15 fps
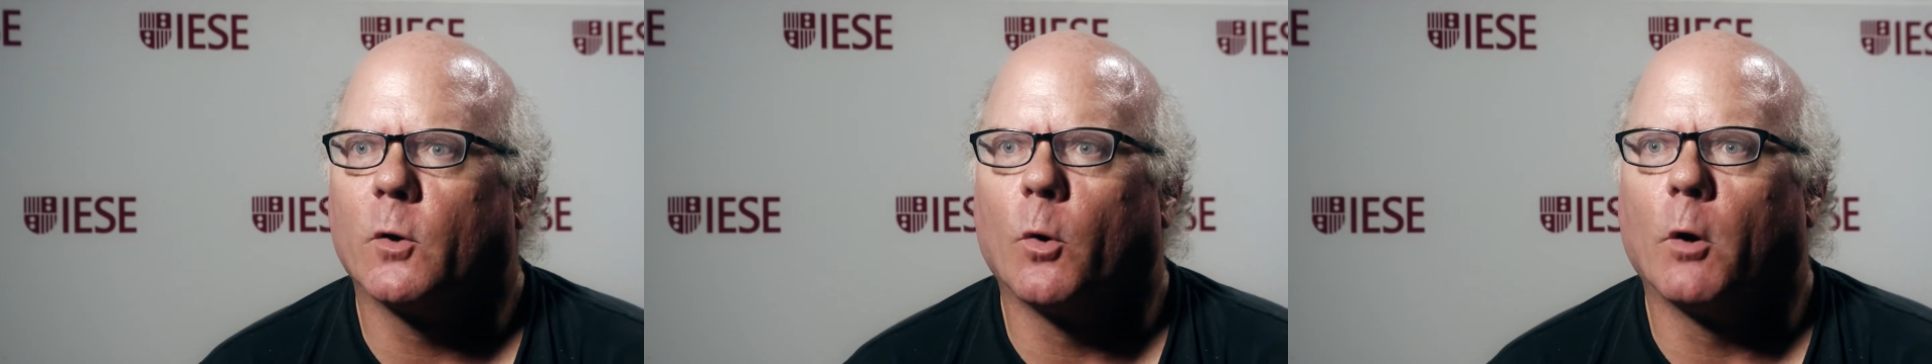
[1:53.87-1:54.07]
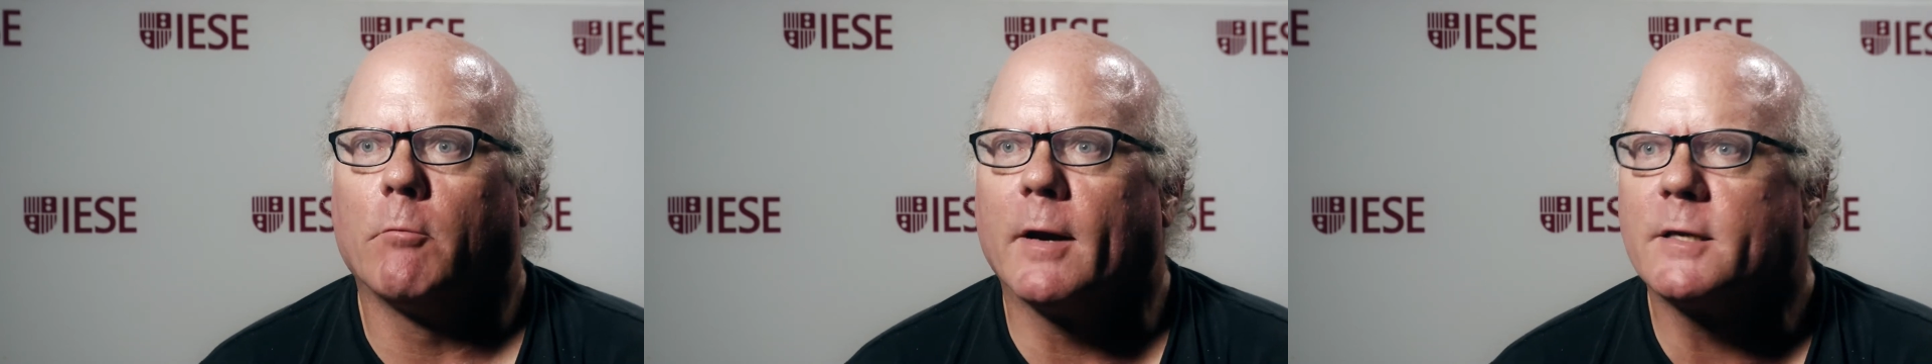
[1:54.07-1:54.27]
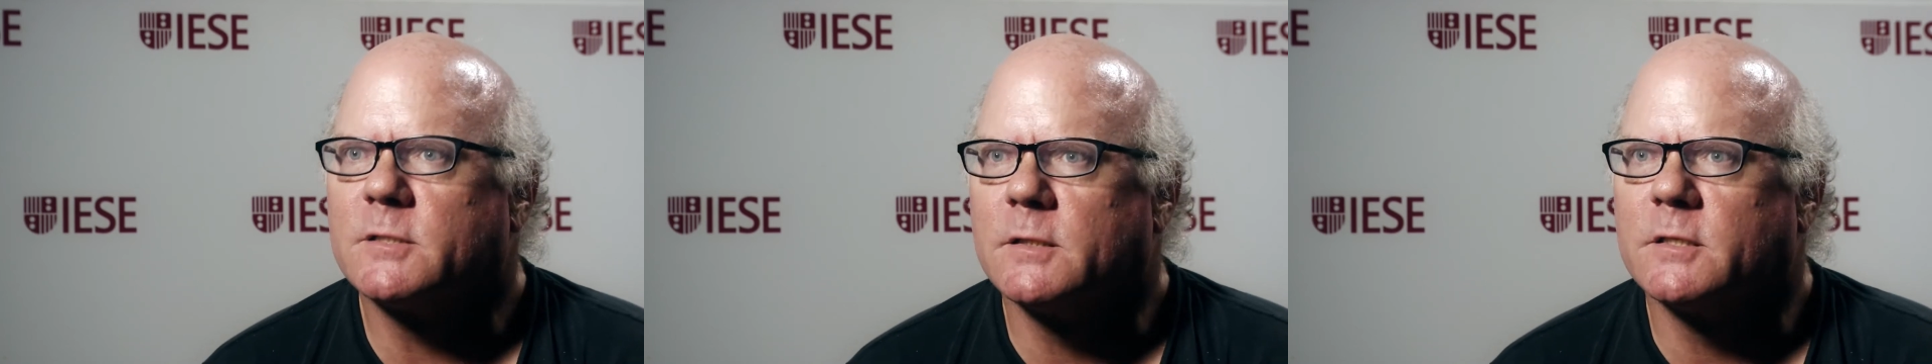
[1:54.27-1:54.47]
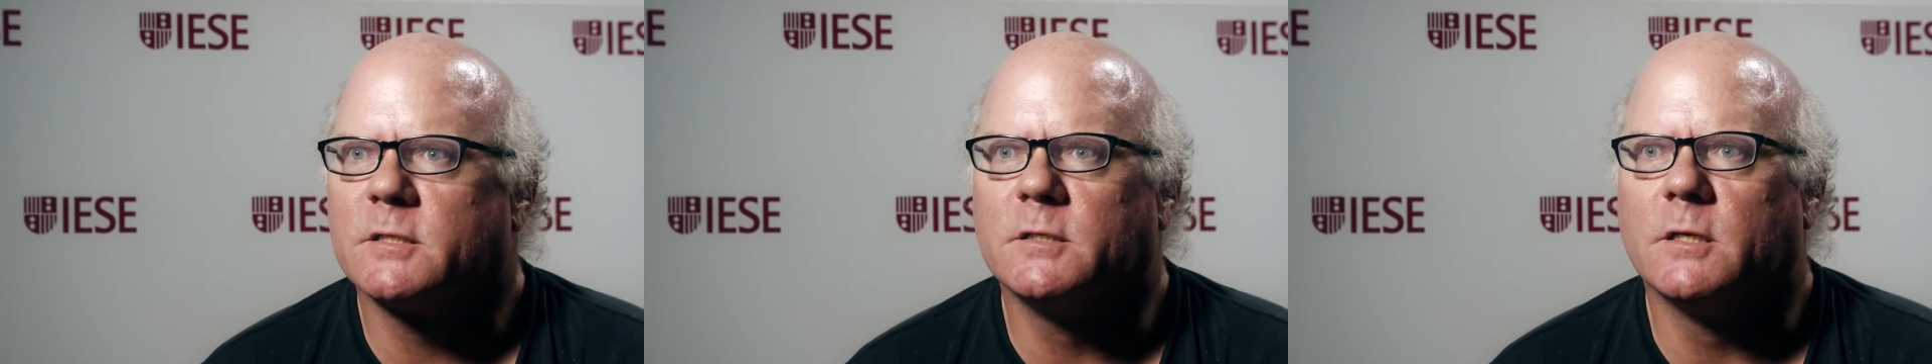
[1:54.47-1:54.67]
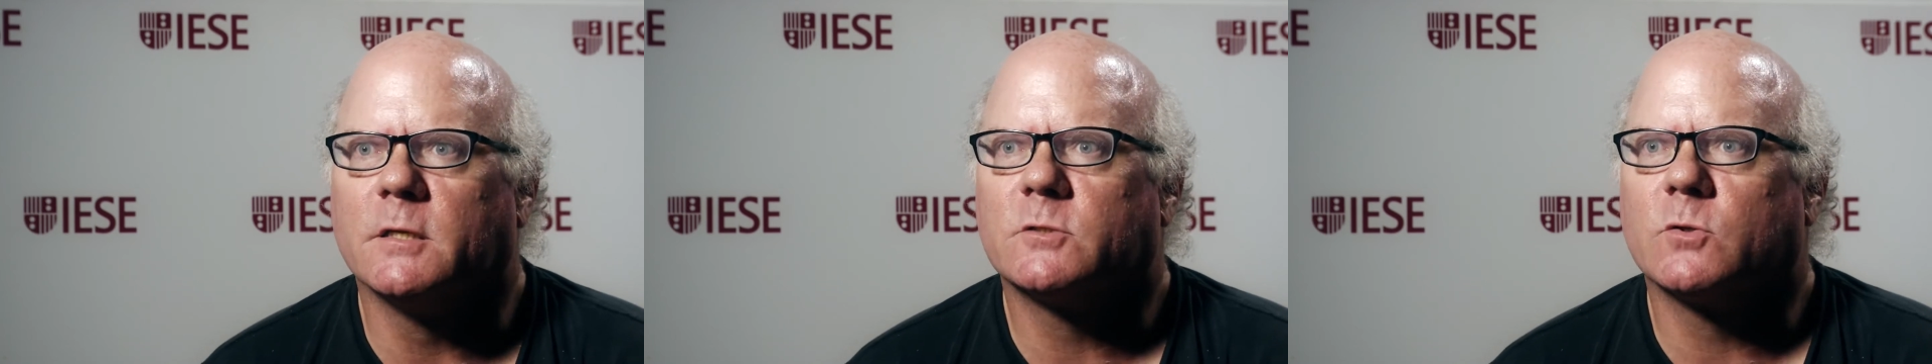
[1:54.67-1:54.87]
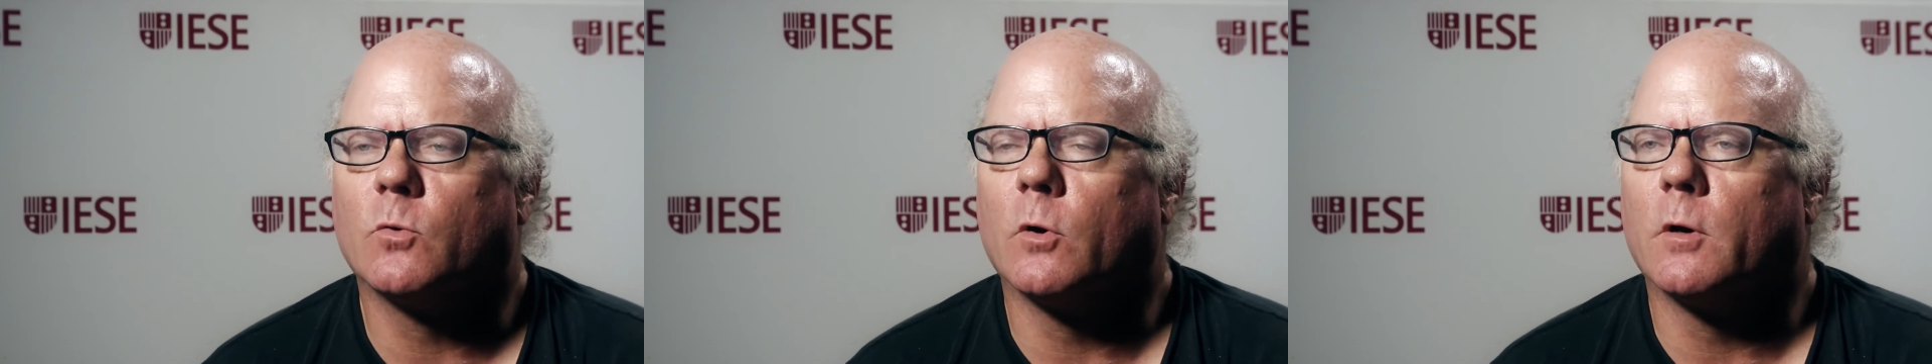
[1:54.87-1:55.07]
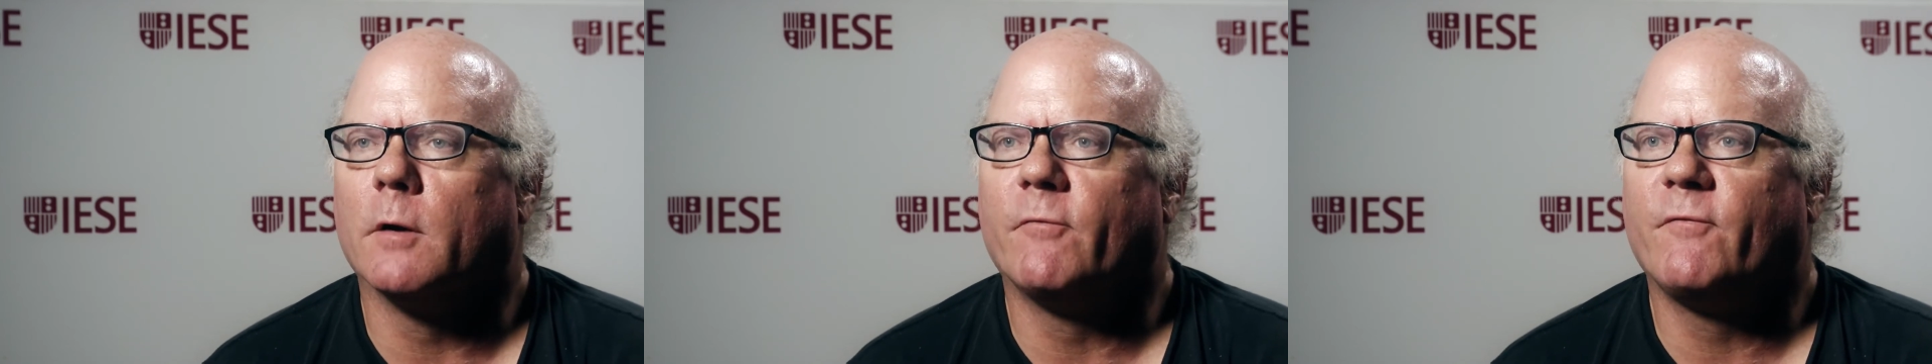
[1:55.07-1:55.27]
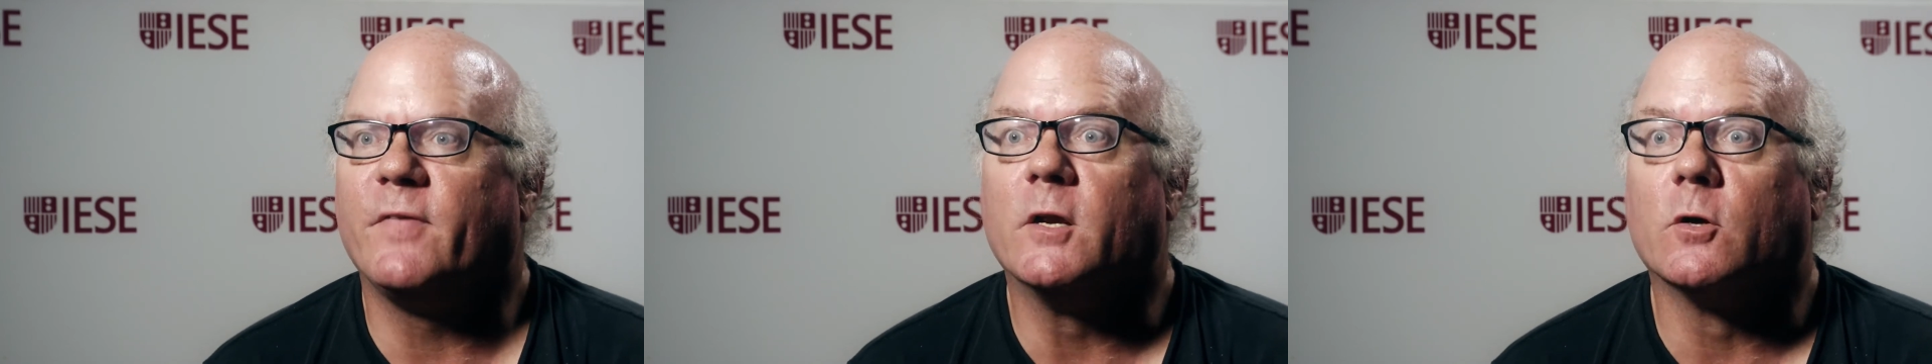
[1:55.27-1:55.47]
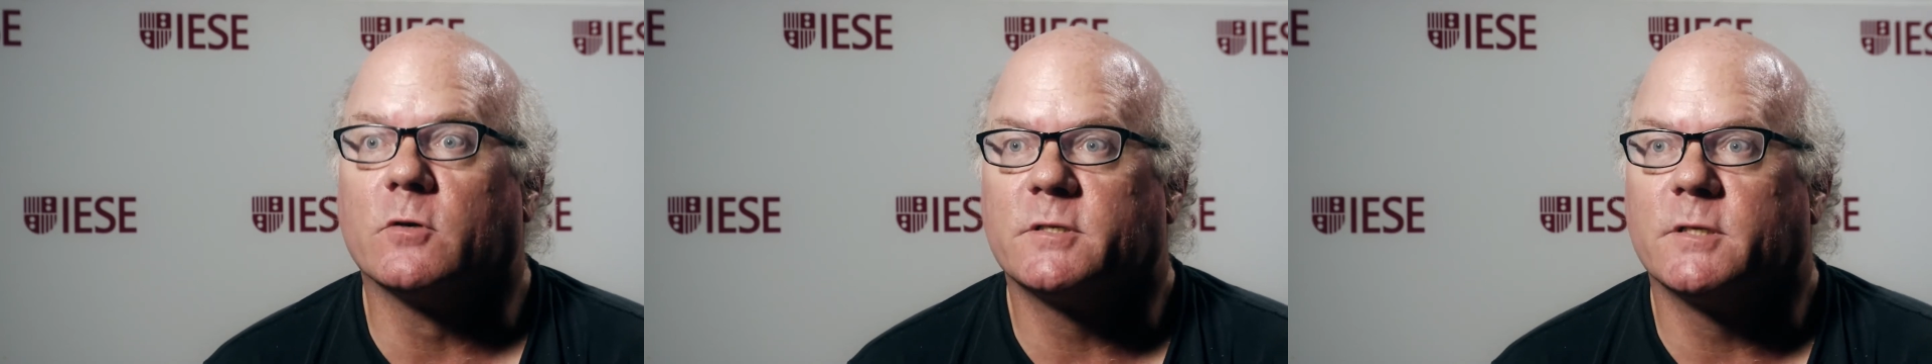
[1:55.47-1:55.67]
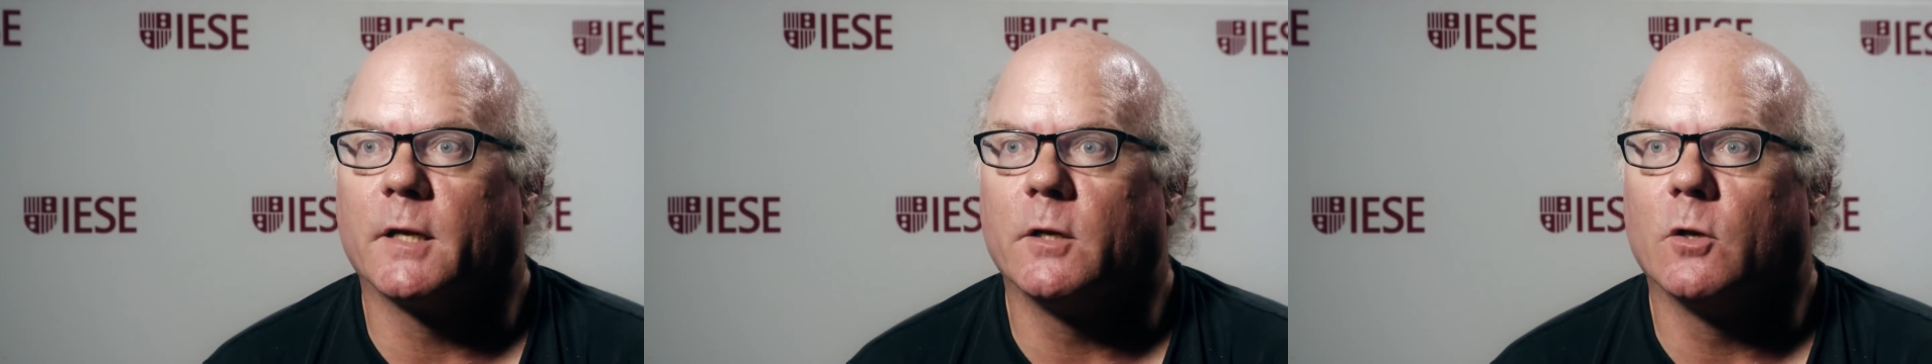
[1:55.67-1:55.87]
or a restlessness or a fear
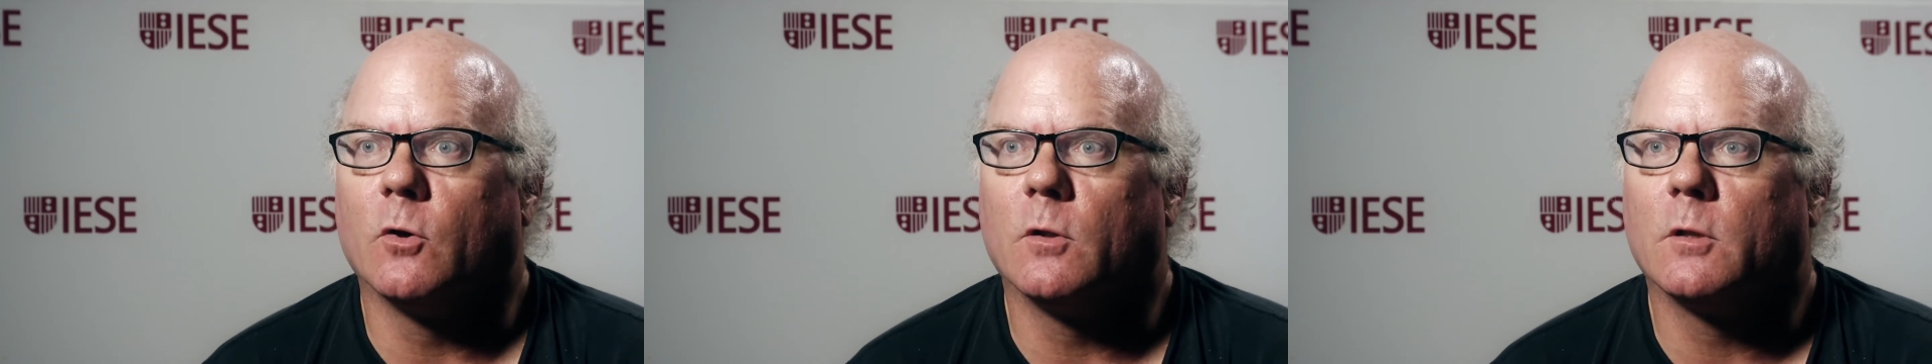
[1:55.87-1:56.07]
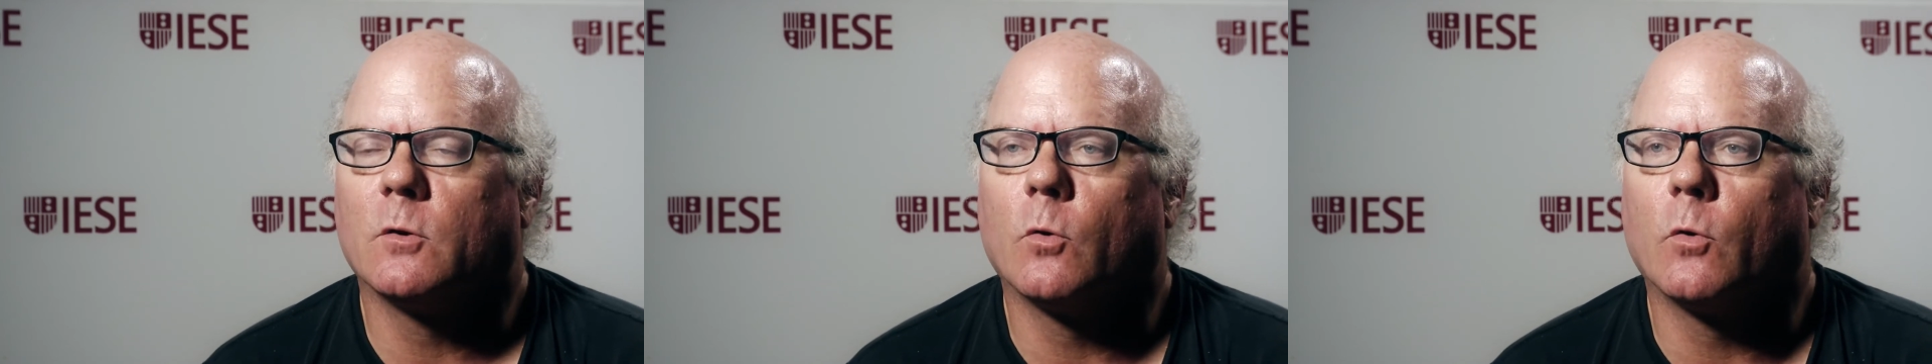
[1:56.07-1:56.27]
signal